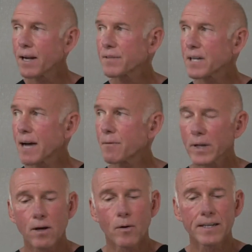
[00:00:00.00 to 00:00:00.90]
go into
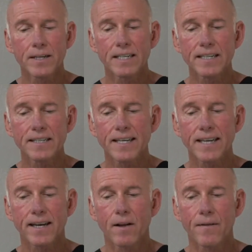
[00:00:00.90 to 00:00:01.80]
detail on that, but
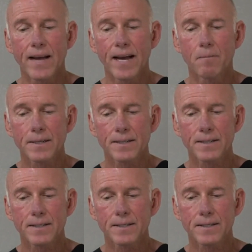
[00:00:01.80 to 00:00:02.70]
that's
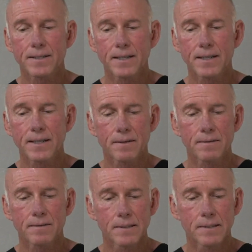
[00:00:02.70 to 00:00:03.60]
the way that you want to
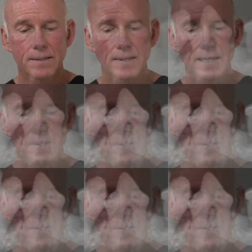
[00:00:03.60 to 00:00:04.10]
approach those.